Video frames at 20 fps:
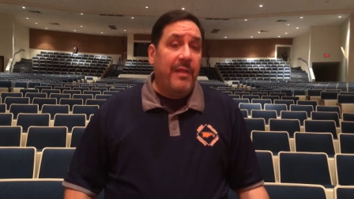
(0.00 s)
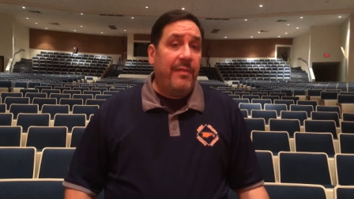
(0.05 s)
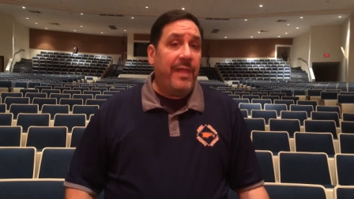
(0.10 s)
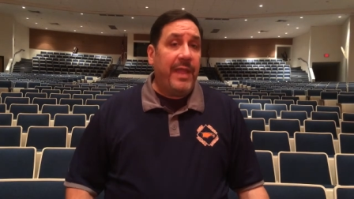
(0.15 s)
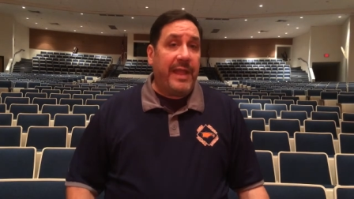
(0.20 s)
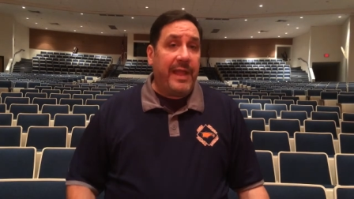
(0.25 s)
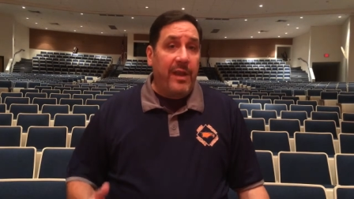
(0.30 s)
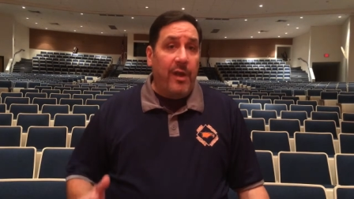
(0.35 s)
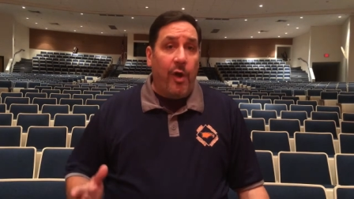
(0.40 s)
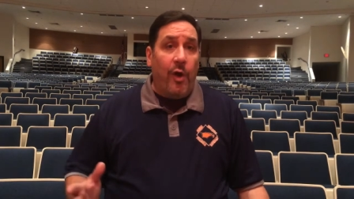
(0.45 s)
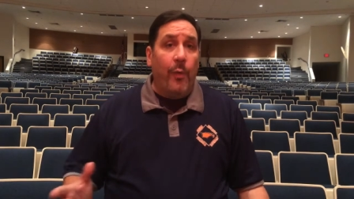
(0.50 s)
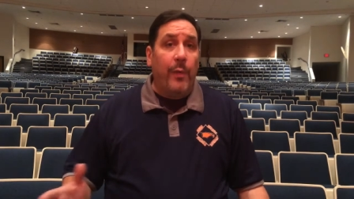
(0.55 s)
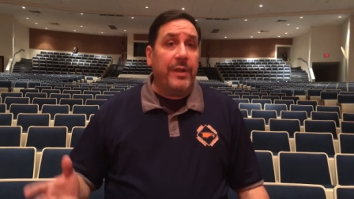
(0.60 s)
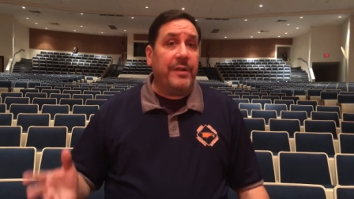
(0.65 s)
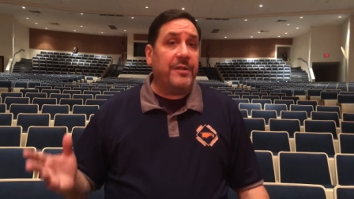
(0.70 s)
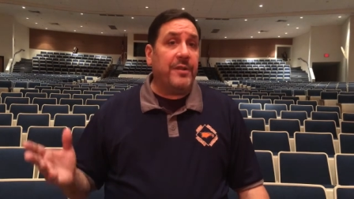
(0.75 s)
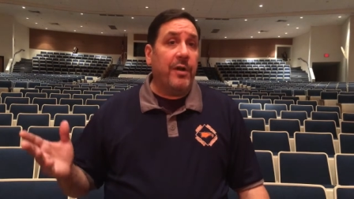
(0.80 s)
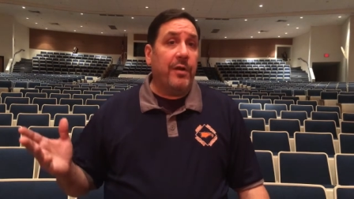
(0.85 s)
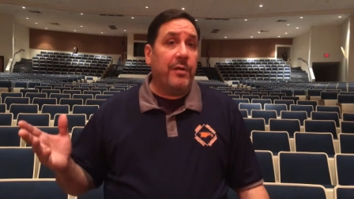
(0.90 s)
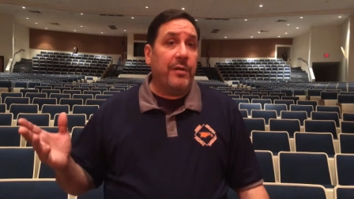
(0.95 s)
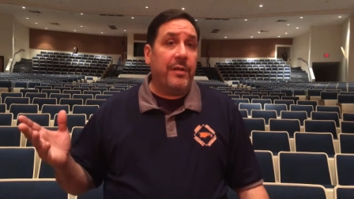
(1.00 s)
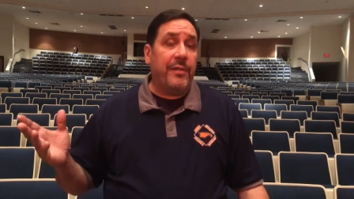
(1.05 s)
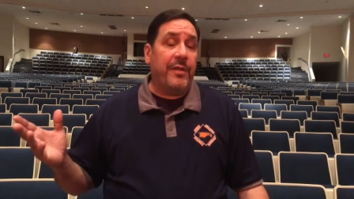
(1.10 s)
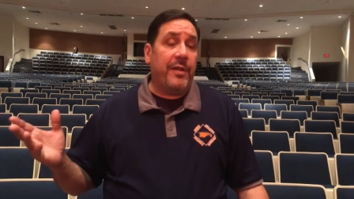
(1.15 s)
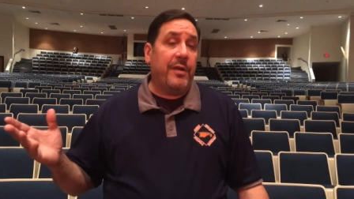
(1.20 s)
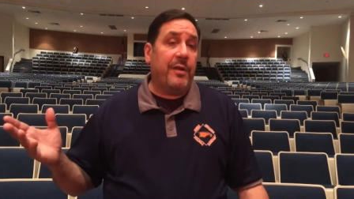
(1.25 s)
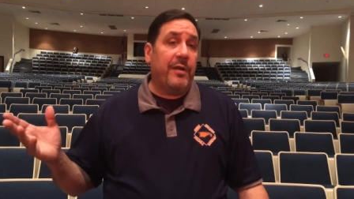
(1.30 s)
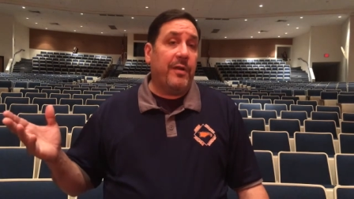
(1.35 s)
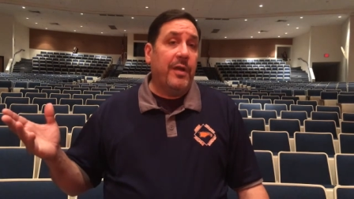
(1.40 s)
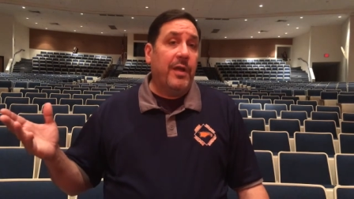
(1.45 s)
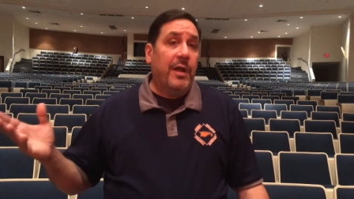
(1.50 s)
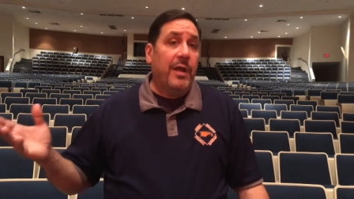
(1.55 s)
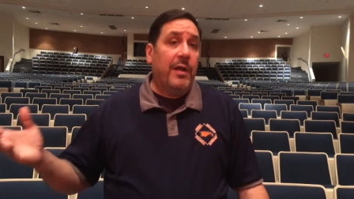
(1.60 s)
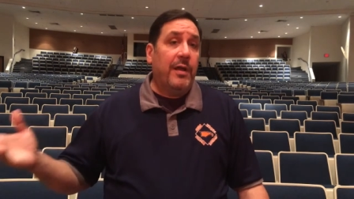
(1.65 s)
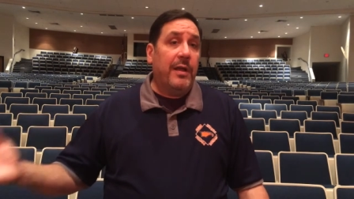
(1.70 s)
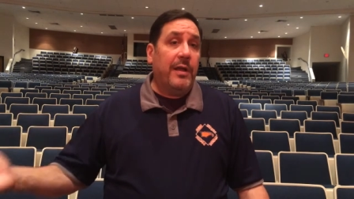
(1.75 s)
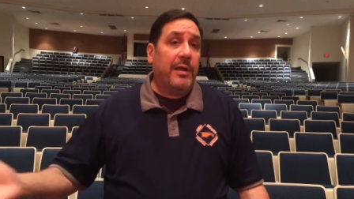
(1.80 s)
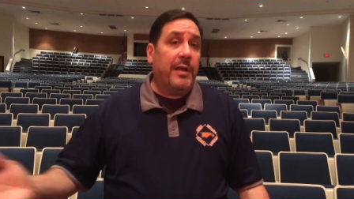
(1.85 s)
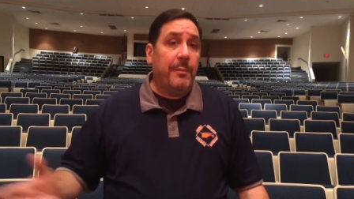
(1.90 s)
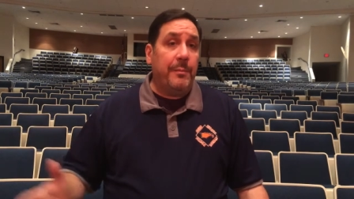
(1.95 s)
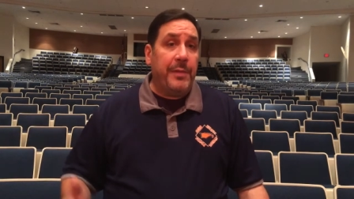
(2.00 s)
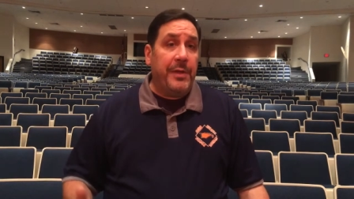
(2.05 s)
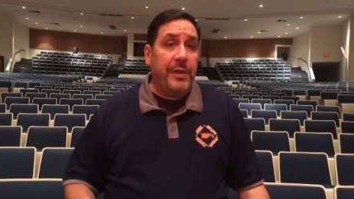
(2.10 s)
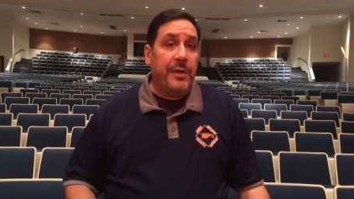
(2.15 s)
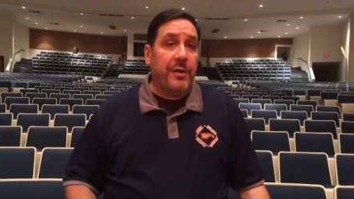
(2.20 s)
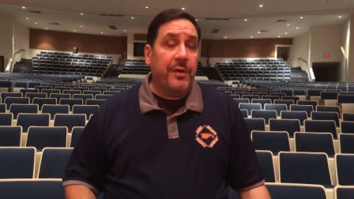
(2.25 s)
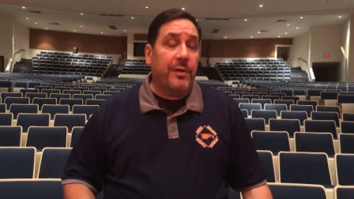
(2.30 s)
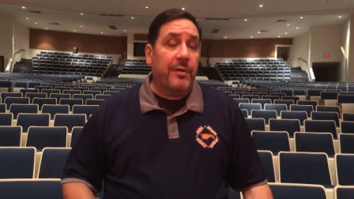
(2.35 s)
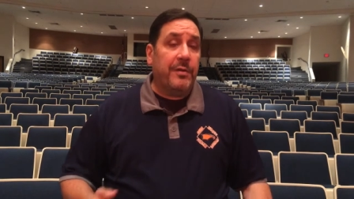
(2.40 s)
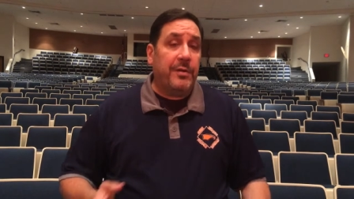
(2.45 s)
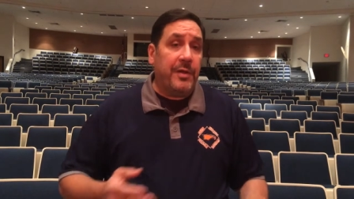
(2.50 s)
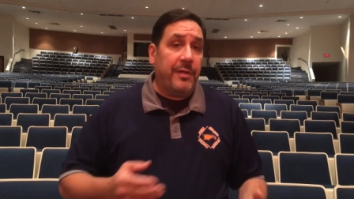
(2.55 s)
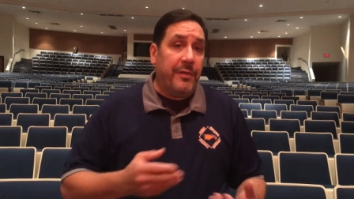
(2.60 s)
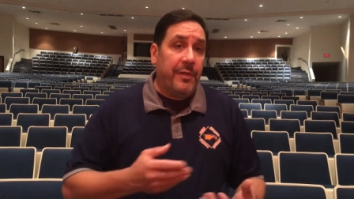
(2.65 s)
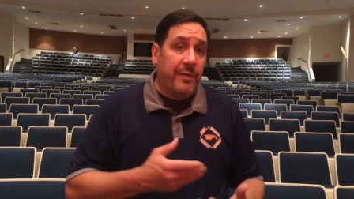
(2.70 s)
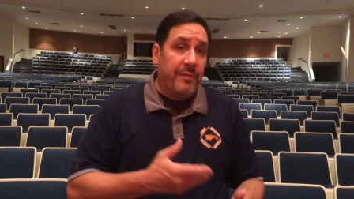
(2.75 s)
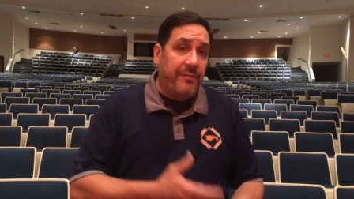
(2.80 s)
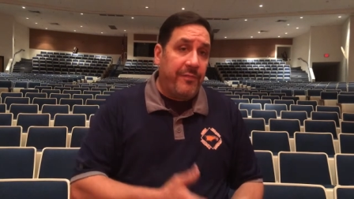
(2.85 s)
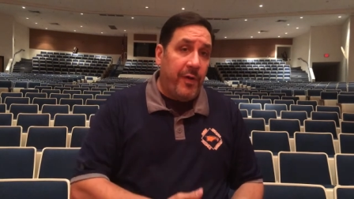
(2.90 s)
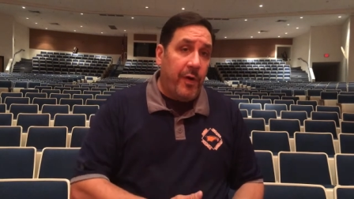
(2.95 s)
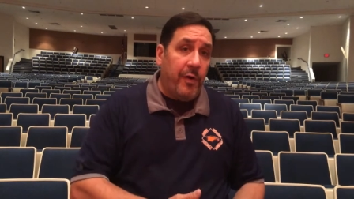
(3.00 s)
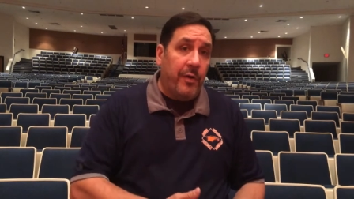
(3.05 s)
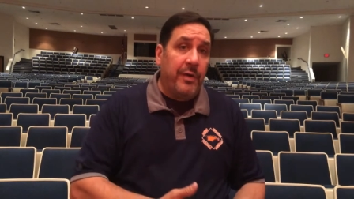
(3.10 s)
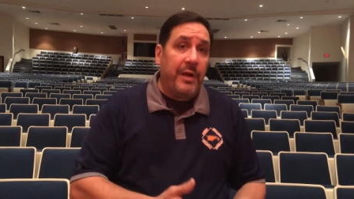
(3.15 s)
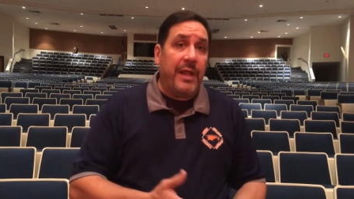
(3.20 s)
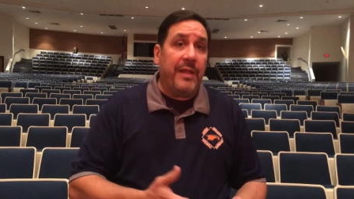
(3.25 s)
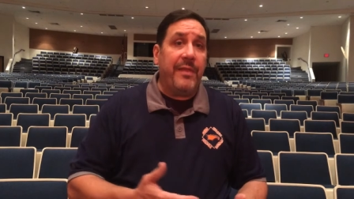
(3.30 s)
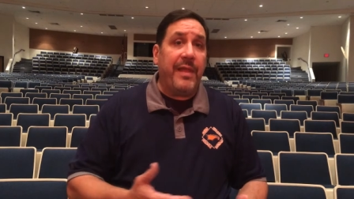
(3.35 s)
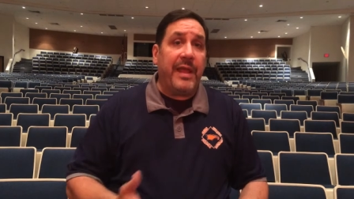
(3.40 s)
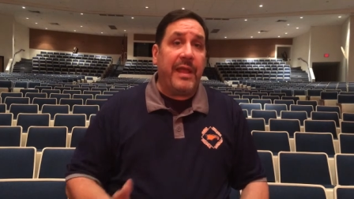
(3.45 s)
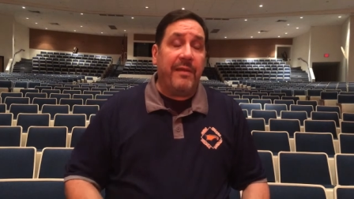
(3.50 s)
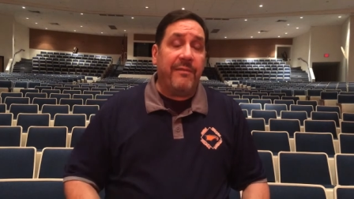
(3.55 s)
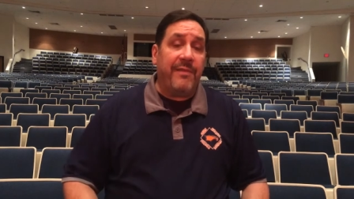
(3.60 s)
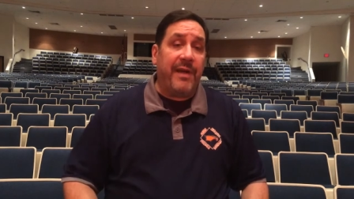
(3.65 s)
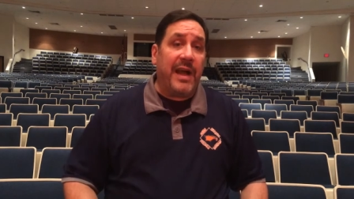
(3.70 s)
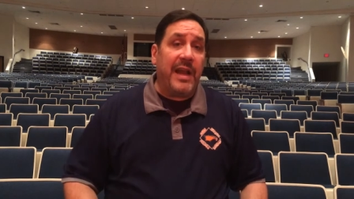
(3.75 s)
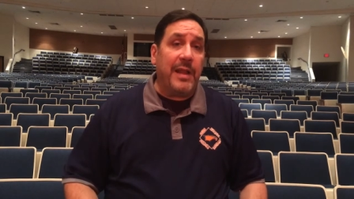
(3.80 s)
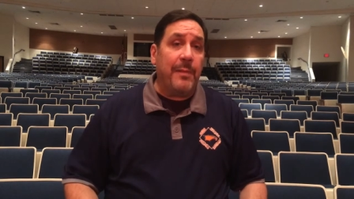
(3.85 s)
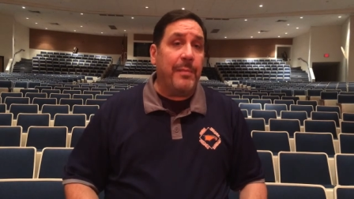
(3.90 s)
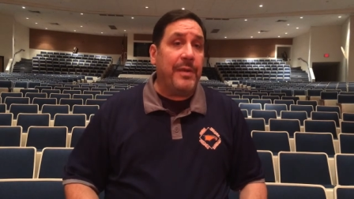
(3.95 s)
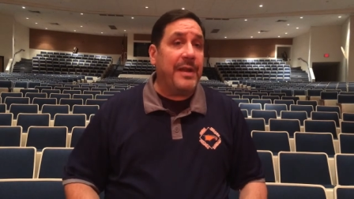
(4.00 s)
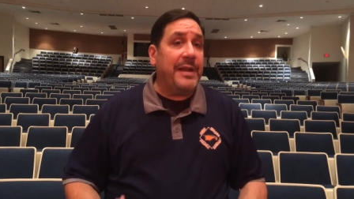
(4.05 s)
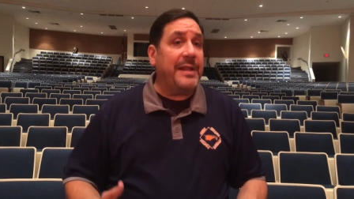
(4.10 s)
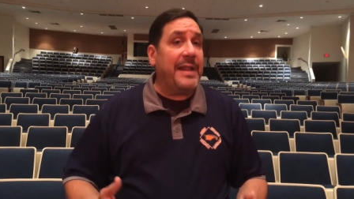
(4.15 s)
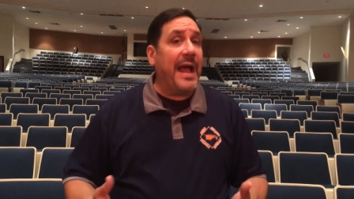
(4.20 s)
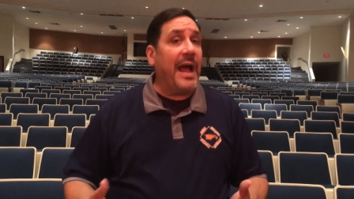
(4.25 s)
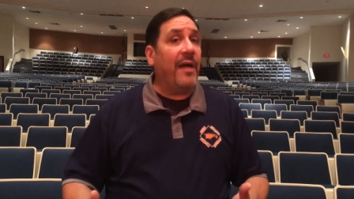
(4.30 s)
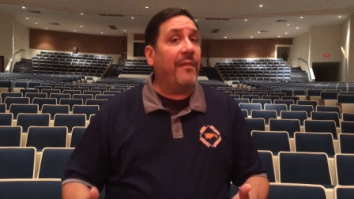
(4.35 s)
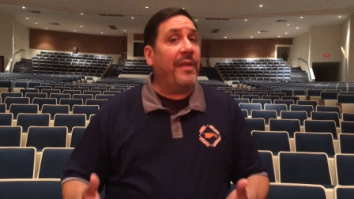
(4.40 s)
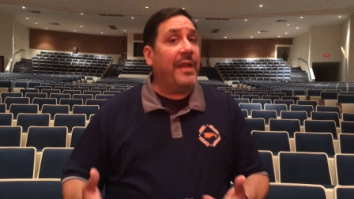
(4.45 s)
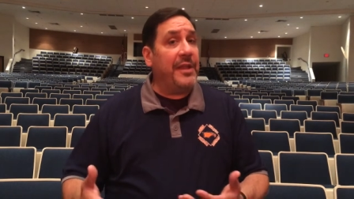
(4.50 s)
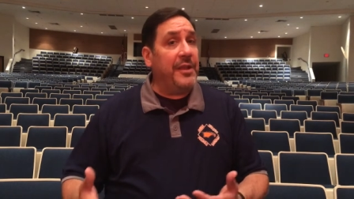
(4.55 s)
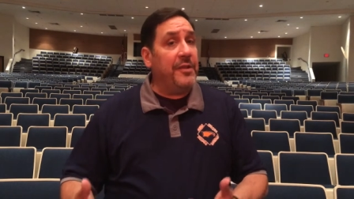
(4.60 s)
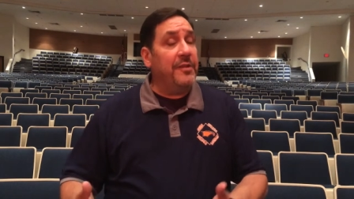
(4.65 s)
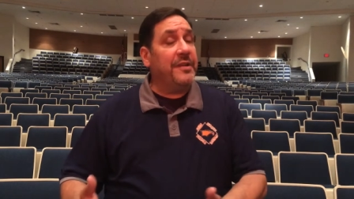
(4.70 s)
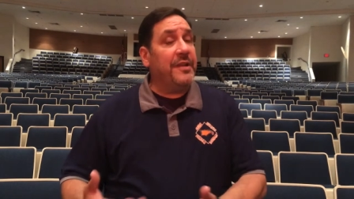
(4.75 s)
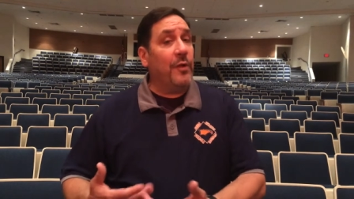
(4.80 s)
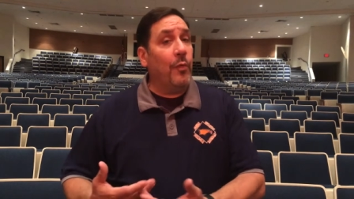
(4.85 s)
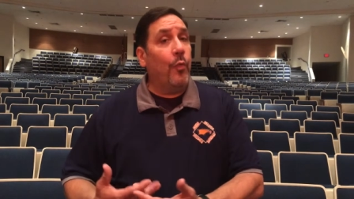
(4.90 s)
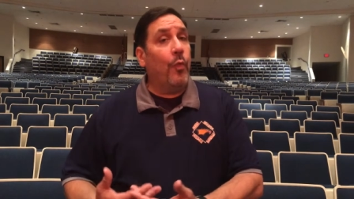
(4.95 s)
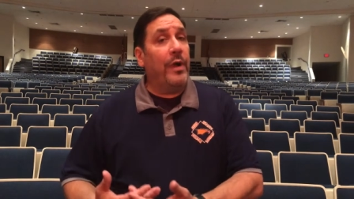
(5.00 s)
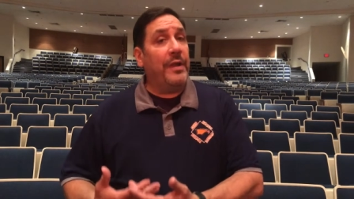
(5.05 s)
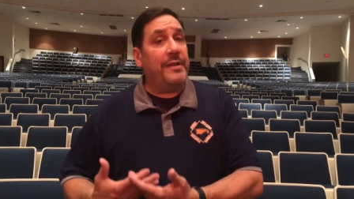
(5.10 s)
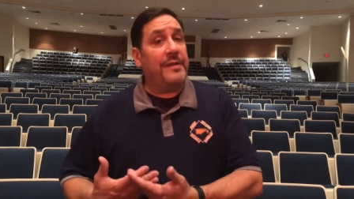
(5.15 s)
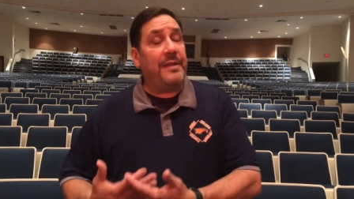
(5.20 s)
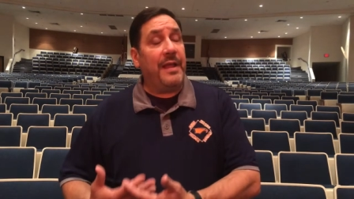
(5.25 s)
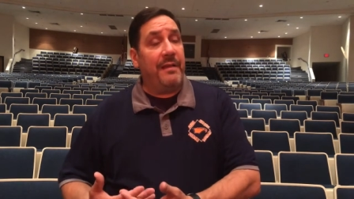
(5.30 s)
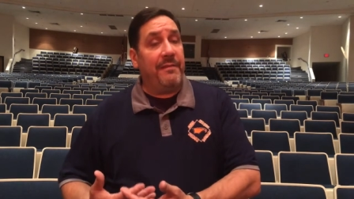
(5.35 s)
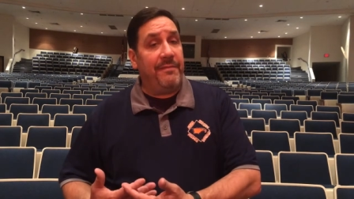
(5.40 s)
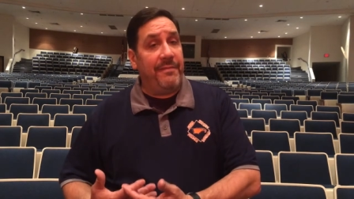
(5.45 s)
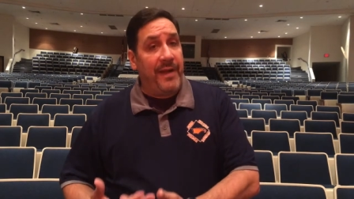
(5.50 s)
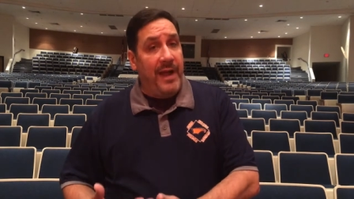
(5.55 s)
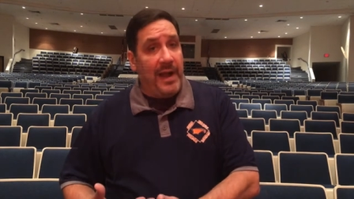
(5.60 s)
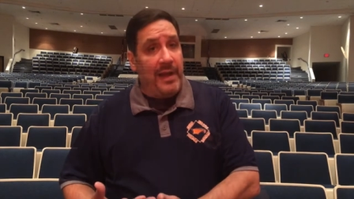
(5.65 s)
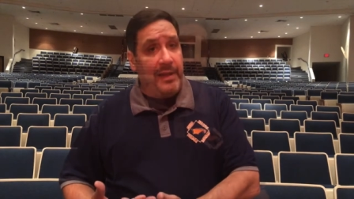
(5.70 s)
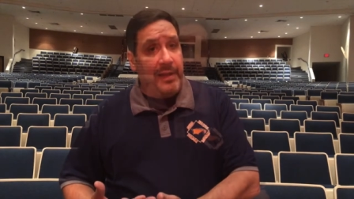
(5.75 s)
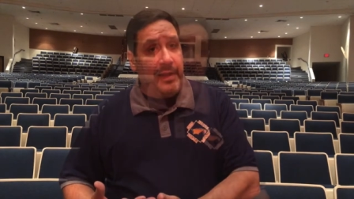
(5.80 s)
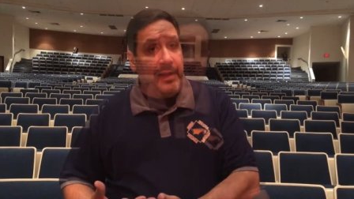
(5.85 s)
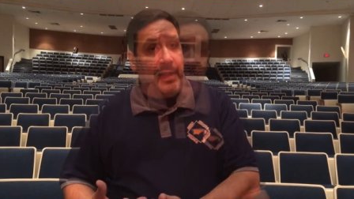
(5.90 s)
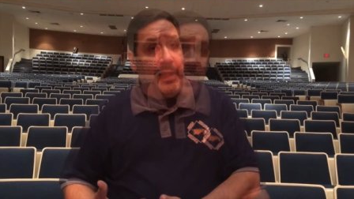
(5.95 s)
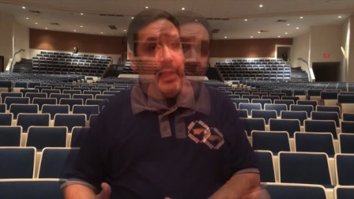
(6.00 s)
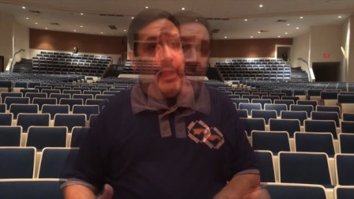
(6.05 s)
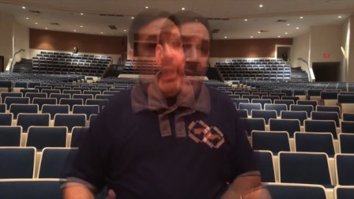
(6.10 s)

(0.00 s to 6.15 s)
they can always go to their computer, to their phone, and they can find it, but it's how they use it once they find it.